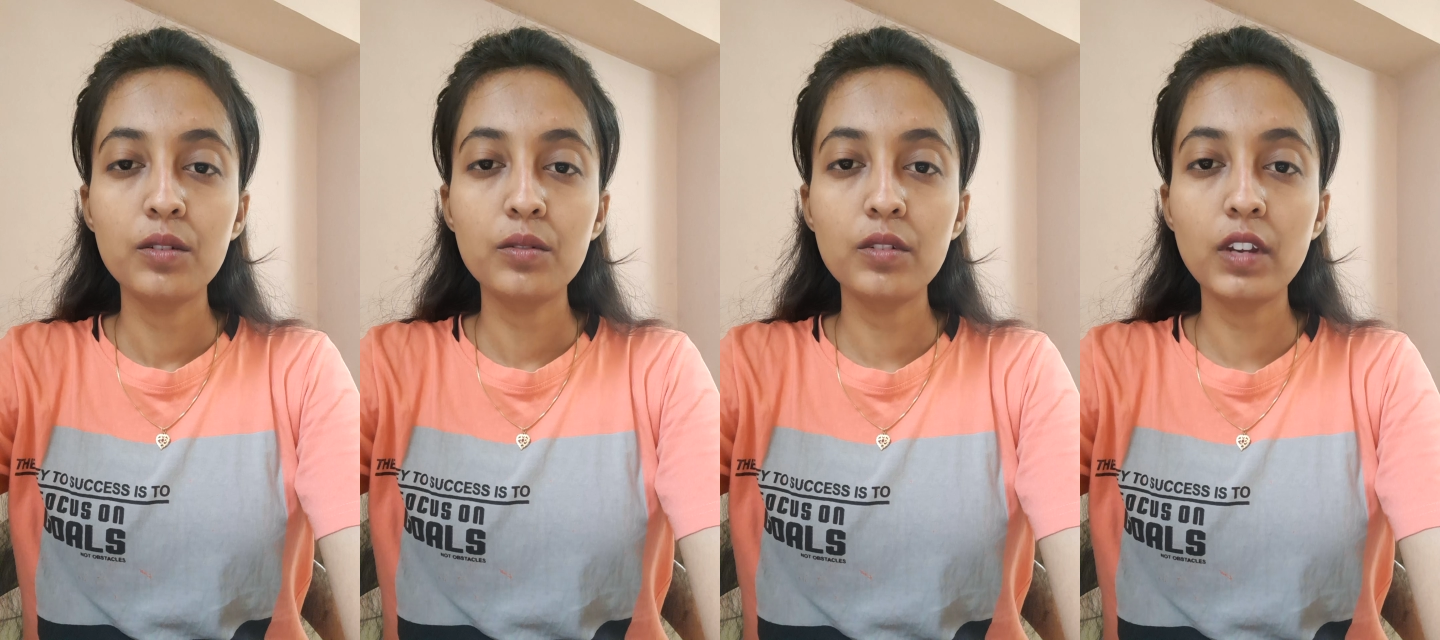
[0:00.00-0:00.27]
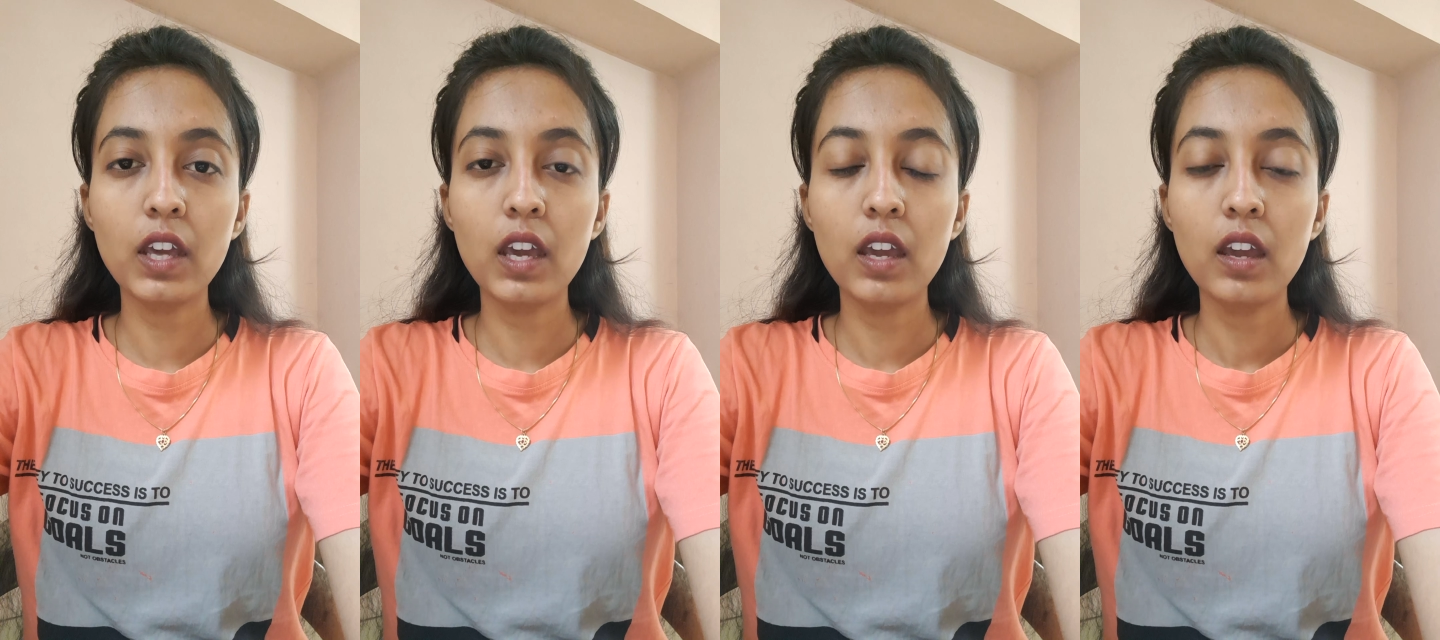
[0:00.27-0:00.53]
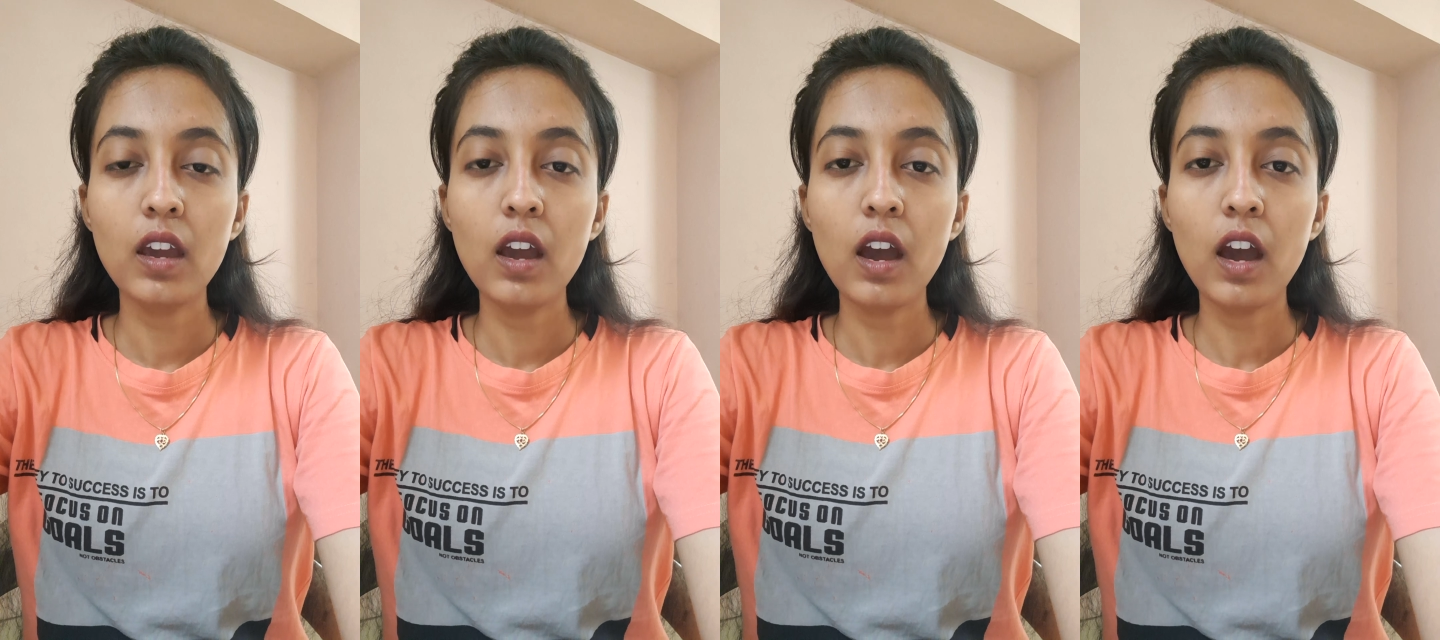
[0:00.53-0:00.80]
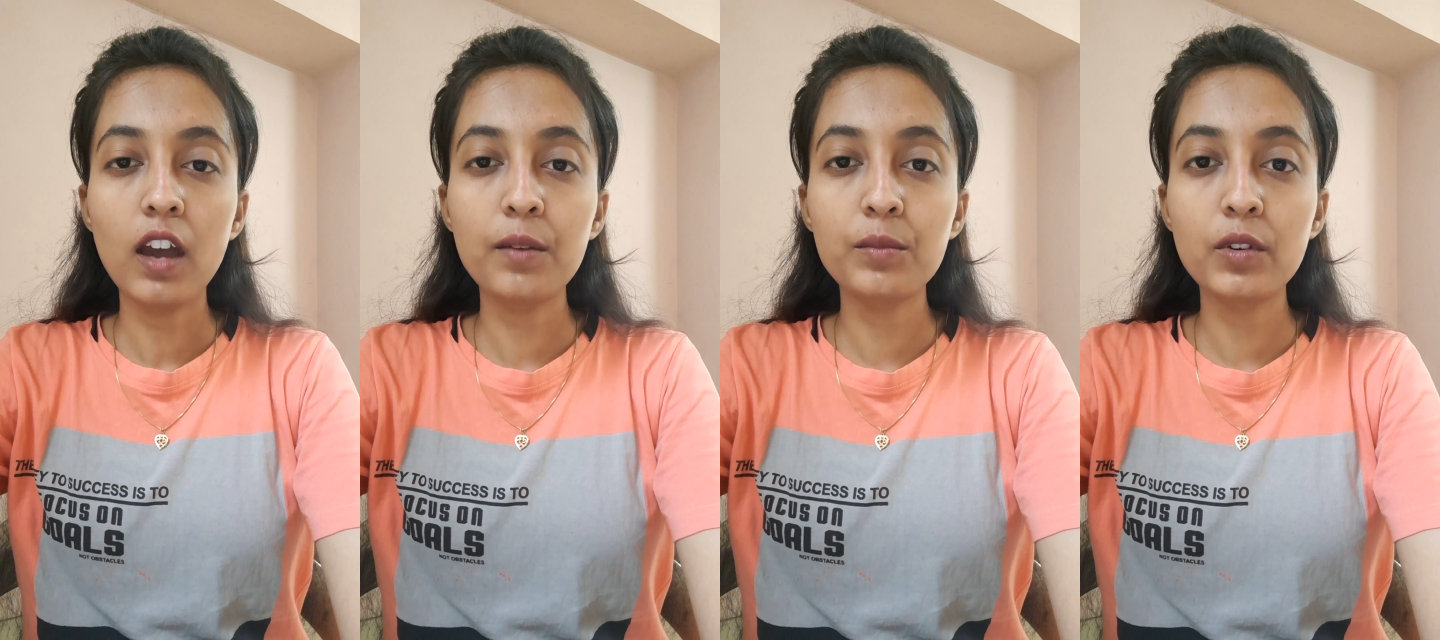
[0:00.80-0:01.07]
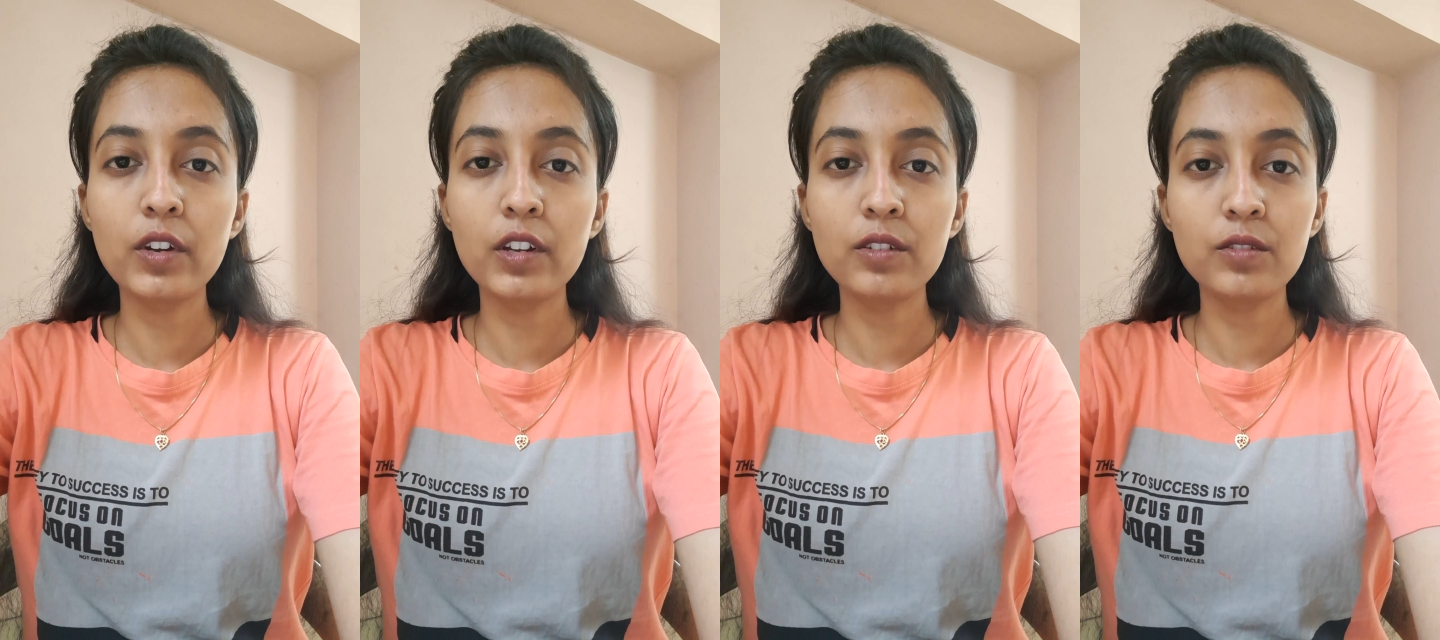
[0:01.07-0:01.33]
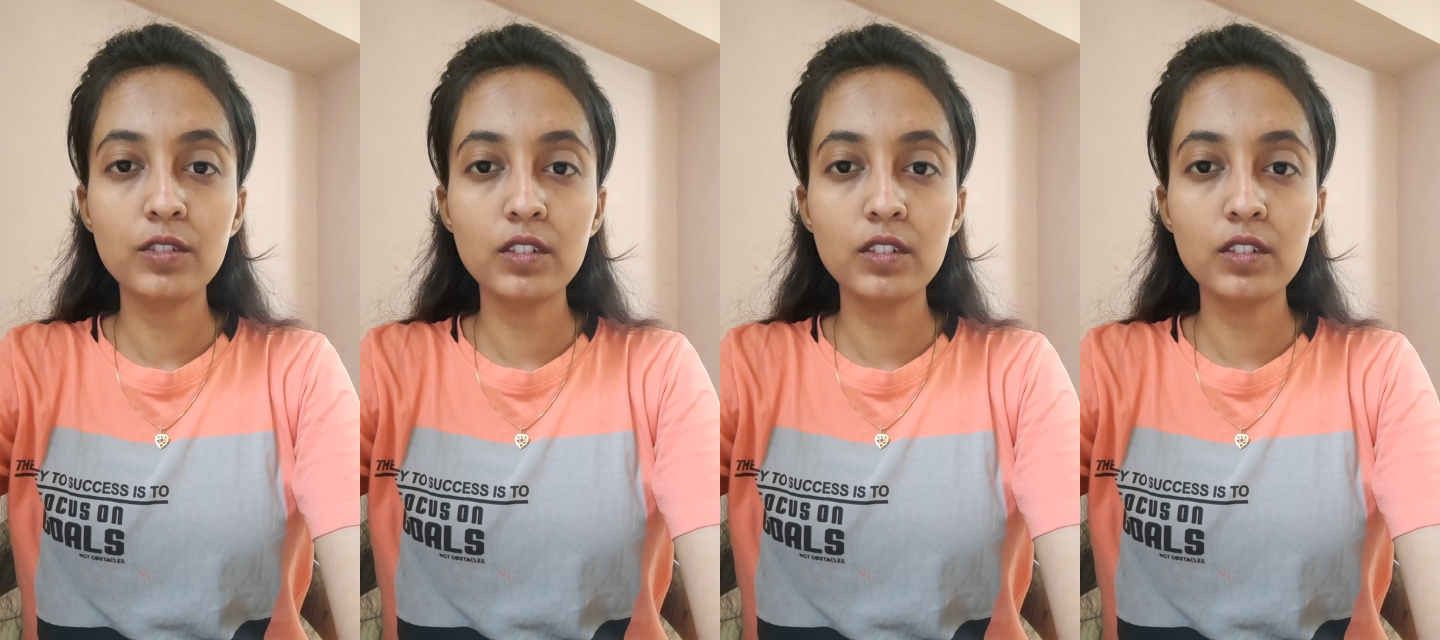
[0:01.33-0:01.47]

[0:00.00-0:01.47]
Today, I am going to